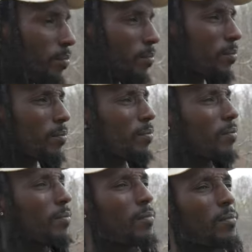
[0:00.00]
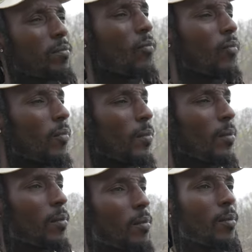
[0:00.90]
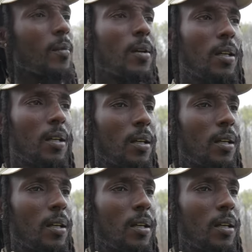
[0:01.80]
(silence)